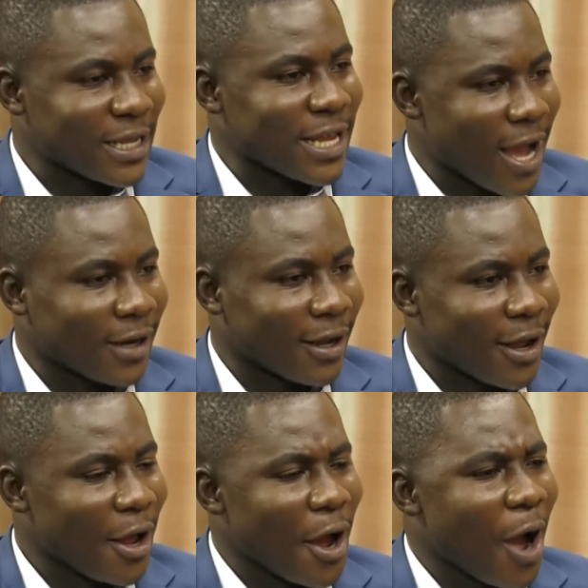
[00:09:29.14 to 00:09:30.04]
in Ghana,
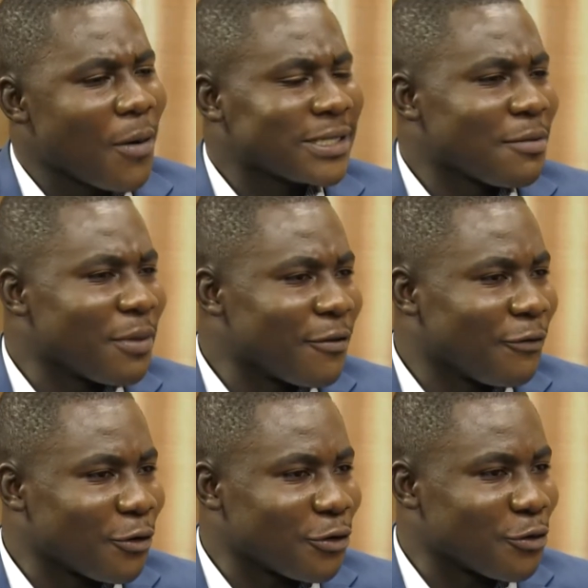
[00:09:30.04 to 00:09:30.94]
how has it been
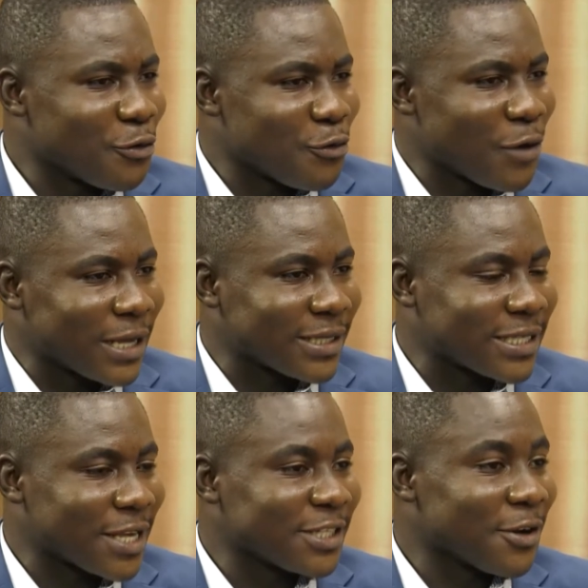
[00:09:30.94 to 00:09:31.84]
for you as
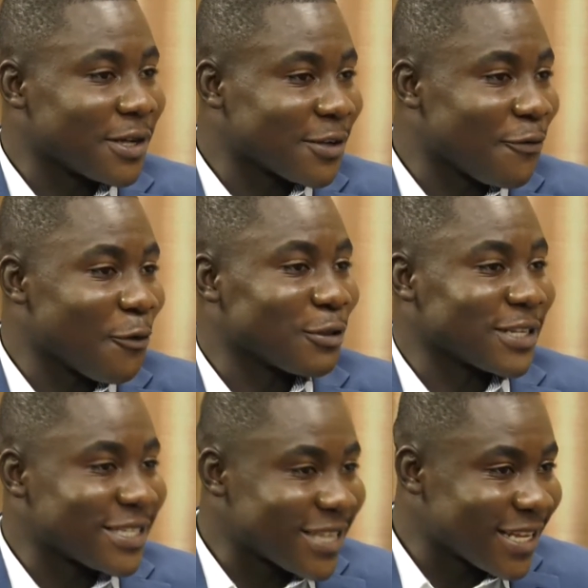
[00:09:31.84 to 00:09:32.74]
Executive Director for
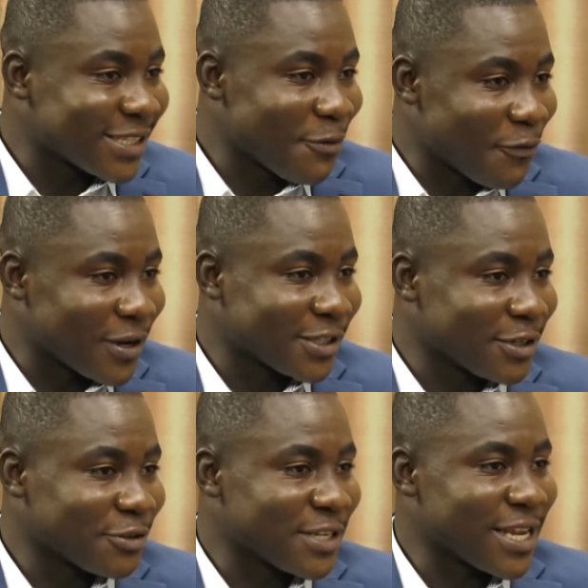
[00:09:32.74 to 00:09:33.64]
the Center for Financial
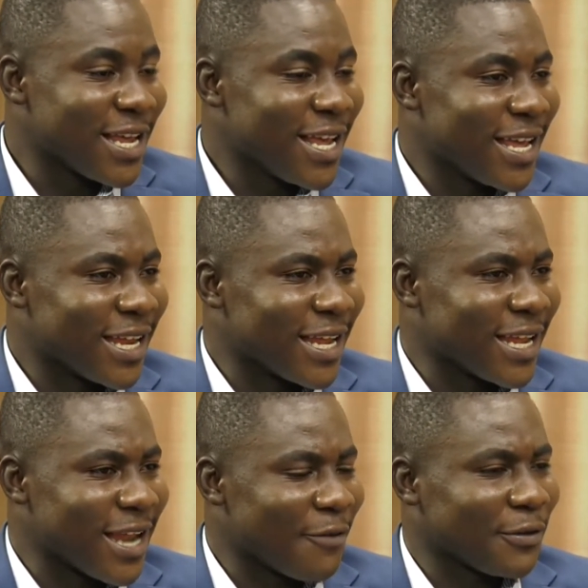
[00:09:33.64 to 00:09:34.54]
Literacy
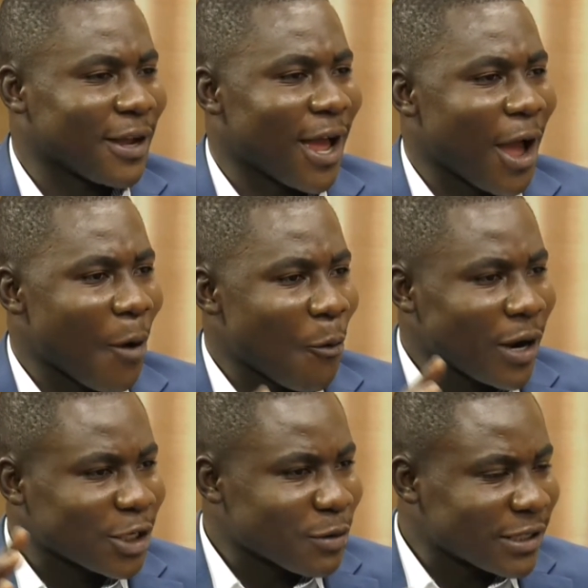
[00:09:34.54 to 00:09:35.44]
in Africa?
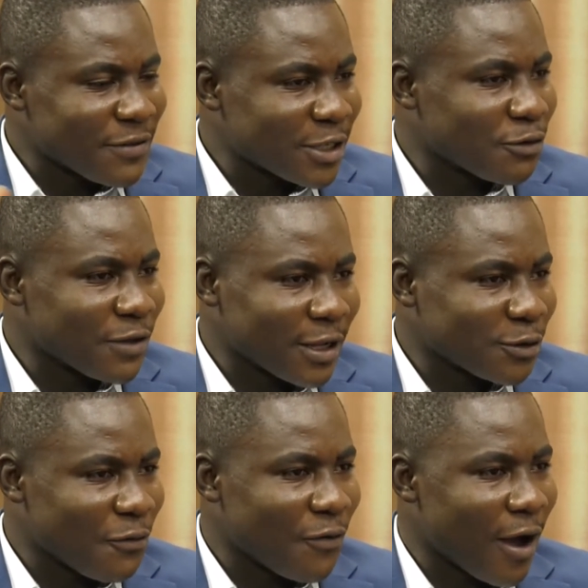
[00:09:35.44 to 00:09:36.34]
What are some of the activities you've done
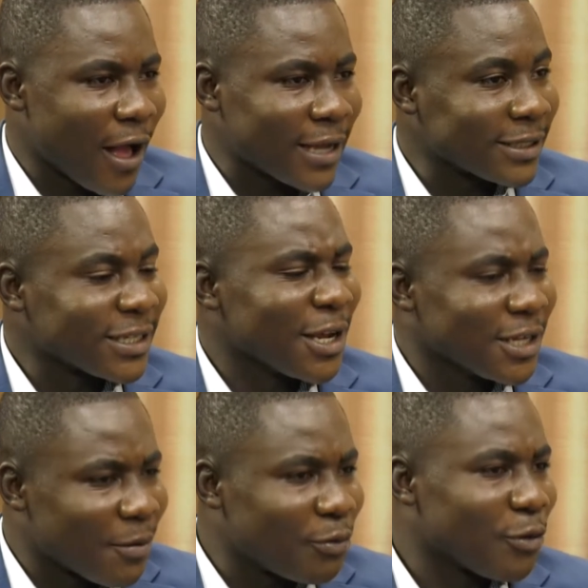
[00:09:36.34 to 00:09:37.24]
so far and
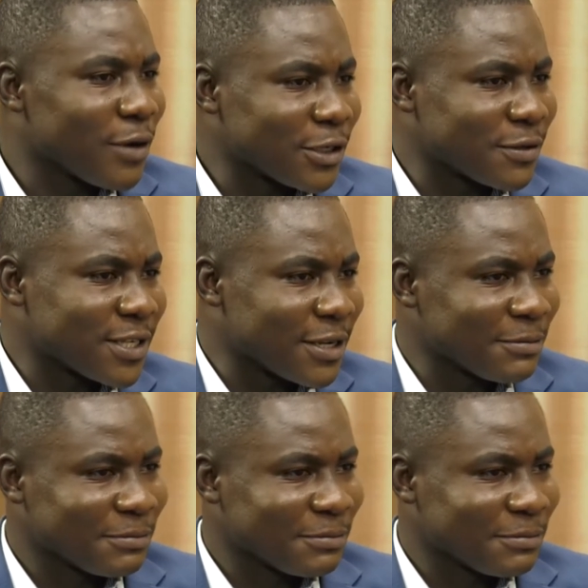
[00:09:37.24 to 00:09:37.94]
the progress you've seen?